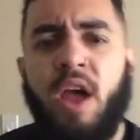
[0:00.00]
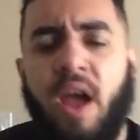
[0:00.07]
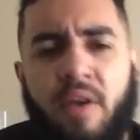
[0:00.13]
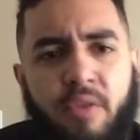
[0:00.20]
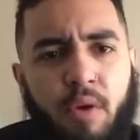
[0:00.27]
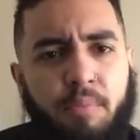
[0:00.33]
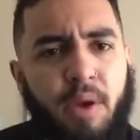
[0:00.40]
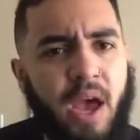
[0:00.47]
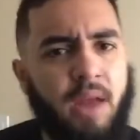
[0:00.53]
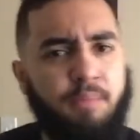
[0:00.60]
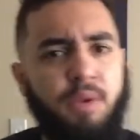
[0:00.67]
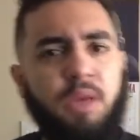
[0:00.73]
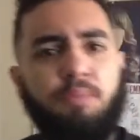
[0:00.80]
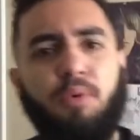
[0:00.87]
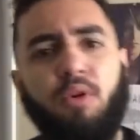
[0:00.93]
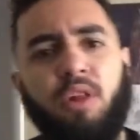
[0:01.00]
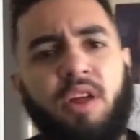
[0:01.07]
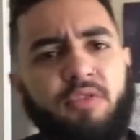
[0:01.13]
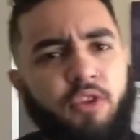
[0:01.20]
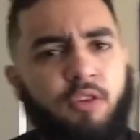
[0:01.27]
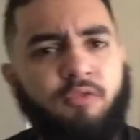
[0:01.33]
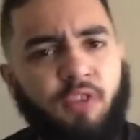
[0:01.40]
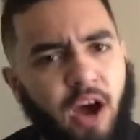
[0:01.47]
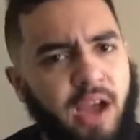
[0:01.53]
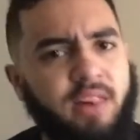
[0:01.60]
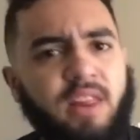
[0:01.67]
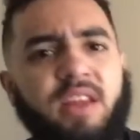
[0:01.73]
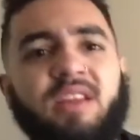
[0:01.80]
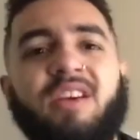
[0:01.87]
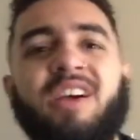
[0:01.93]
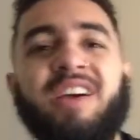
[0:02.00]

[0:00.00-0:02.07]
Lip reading: and they're bad people and they're violent.